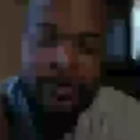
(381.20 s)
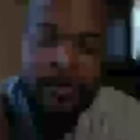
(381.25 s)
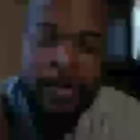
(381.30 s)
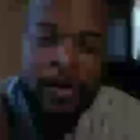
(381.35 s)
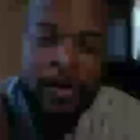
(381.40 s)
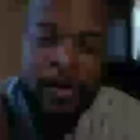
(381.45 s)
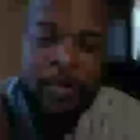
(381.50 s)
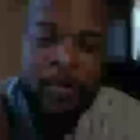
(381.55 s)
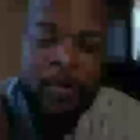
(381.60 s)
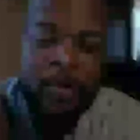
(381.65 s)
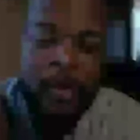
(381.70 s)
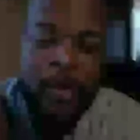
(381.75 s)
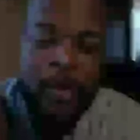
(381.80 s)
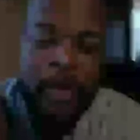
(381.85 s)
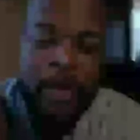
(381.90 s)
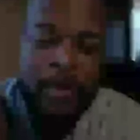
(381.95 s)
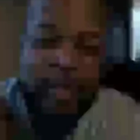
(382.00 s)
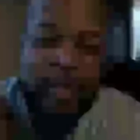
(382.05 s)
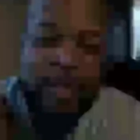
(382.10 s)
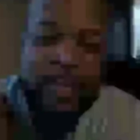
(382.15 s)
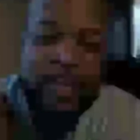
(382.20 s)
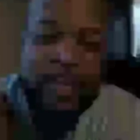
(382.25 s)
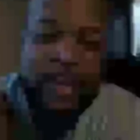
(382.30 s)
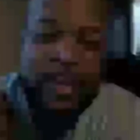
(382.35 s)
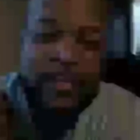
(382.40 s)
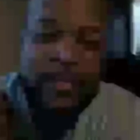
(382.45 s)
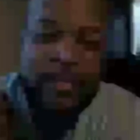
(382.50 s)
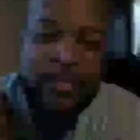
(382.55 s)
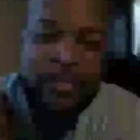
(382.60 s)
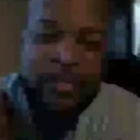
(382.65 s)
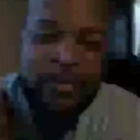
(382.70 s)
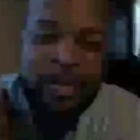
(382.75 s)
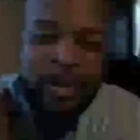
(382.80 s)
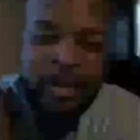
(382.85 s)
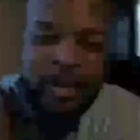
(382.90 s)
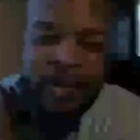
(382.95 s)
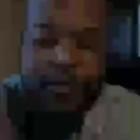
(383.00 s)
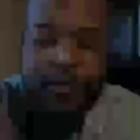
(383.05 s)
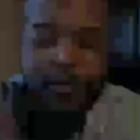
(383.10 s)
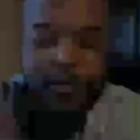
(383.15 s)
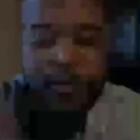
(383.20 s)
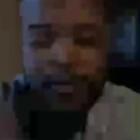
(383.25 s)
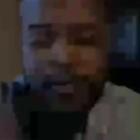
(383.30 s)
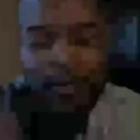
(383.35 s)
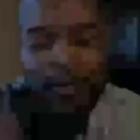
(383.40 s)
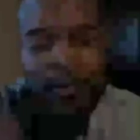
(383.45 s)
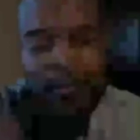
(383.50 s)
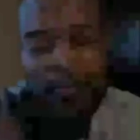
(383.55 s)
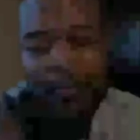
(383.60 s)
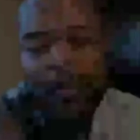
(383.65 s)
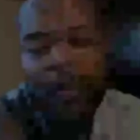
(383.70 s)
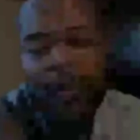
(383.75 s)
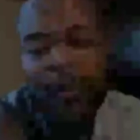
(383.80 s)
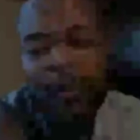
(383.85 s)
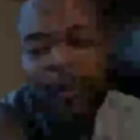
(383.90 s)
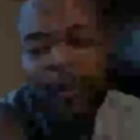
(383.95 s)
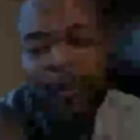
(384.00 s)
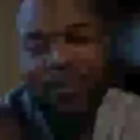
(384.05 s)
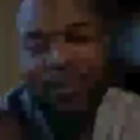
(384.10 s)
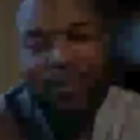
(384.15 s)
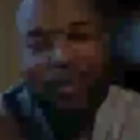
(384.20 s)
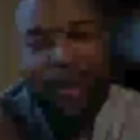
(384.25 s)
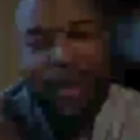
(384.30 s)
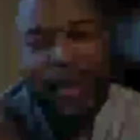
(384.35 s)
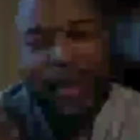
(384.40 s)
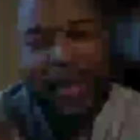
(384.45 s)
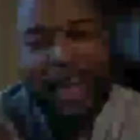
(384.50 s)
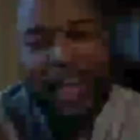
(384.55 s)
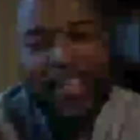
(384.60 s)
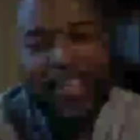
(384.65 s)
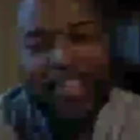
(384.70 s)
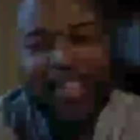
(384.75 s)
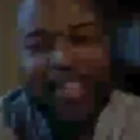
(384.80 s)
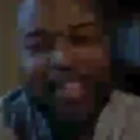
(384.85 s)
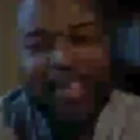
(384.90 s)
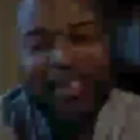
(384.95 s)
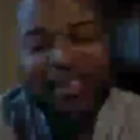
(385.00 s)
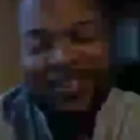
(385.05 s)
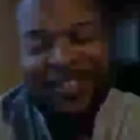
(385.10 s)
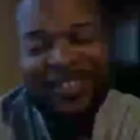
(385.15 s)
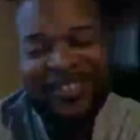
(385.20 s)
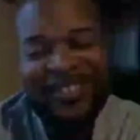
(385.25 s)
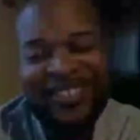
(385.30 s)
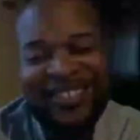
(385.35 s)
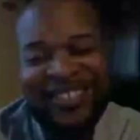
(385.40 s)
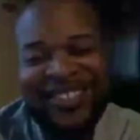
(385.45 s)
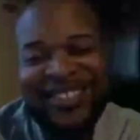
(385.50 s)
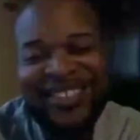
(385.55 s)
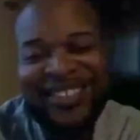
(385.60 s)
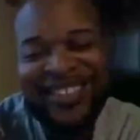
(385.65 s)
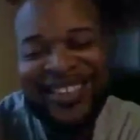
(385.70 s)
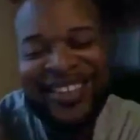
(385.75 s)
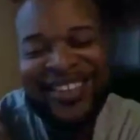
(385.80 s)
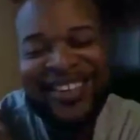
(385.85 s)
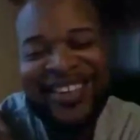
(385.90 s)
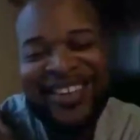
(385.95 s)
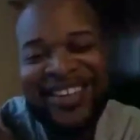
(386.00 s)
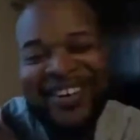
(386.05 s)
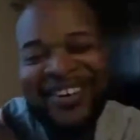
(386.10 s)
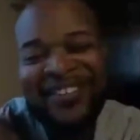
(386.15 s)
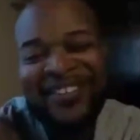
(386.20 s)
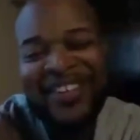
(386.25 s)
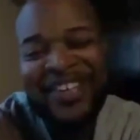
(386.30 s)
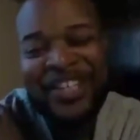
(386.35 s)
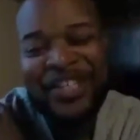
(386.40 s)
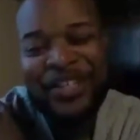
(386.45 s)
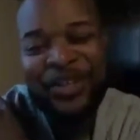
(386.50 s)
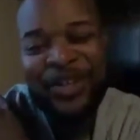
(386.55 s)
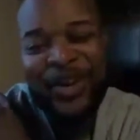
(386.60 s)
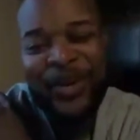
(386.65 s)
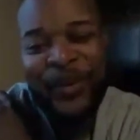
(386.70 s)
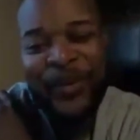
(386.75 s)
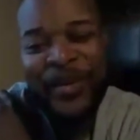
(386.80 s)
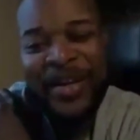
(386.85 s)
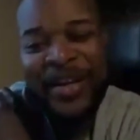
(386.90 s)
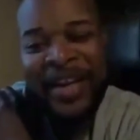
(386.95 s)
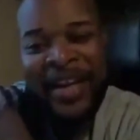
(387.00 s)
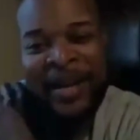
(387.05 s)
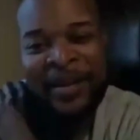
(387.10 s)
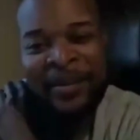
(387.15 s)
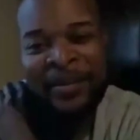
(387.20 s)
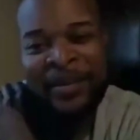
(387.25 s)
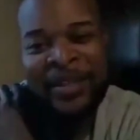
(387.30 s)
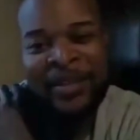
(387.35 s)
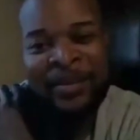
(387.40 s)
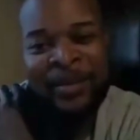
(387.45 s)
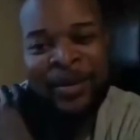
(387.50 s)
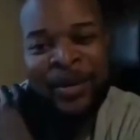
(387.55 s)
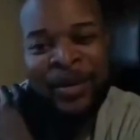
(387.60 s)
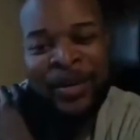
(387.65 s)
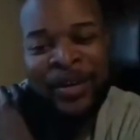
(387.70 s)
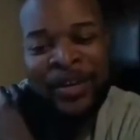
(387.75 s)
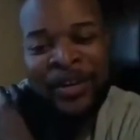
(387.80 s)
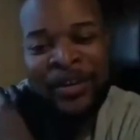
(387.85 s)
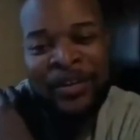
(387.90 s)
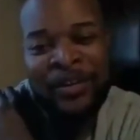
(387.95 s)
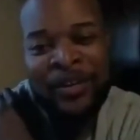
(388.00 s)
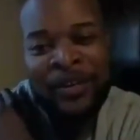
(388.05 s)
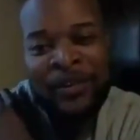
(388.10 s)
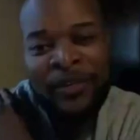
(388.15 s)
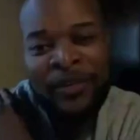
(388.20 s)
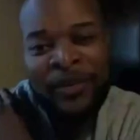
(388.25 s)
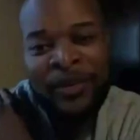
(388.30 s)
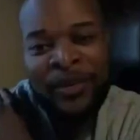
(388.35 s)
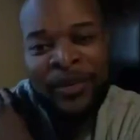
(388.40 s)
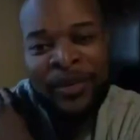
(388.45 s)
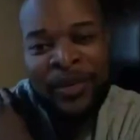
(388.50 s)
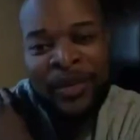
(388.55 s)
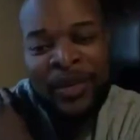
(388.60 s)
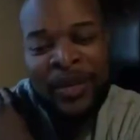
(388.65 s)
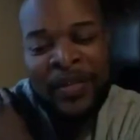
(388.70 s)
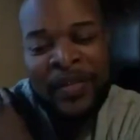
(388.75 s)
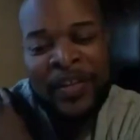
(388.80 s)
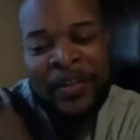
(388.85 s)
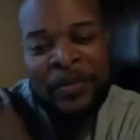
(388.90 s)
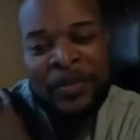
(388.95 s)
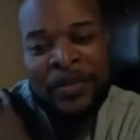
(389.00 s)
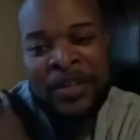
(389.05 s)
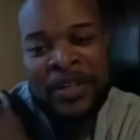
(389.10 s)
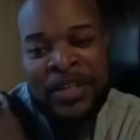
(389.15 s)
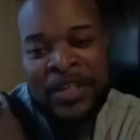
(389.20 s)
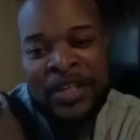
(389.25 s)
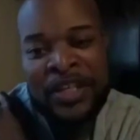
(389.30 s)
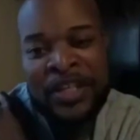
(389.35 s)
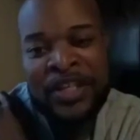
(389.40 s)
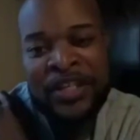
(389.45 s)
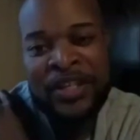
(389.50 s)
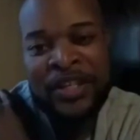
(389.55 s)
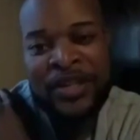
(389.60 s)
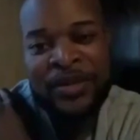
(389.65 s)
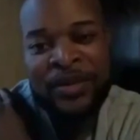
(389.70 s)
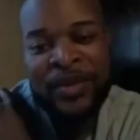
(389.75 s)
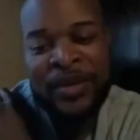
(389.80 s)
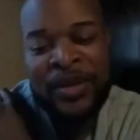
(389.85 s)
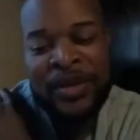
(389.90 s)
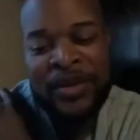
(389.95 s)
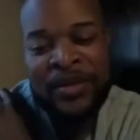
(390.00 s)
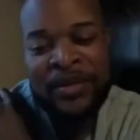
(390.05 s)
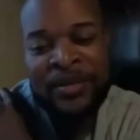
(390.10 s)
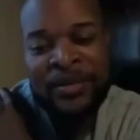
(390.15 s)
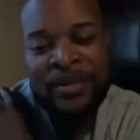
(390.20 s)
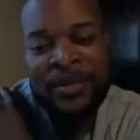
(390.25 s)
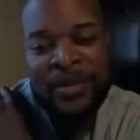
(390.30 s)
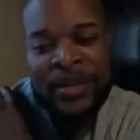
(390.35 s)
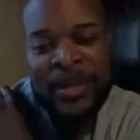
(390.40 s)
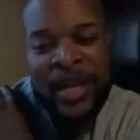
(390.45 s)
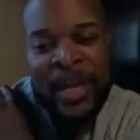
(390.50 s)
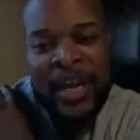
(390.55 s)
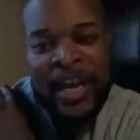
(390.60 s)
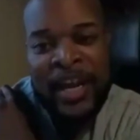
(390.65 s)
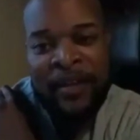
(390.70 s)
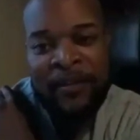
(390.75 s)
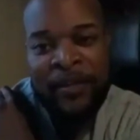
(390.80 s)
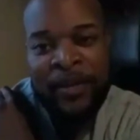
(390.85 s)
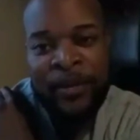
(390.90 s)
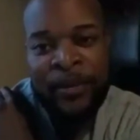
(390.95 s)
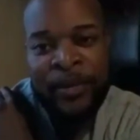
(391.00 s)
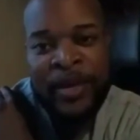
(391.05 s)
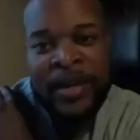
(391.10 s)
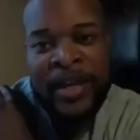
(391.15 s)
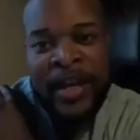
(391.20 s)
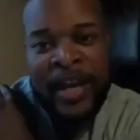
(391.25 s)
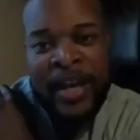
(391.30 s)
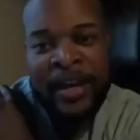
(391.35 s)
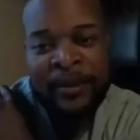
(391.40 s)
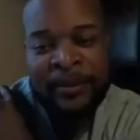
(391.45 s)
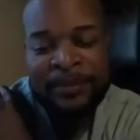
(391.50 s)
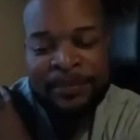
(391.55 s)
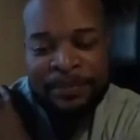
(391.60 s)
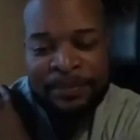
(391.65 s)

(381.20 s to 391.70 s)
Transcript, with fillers: Good morning, Miss Natural Fit, Lady Tucker. We're just doing a recap this morning of things we discussed this week. So just kind of having a recap.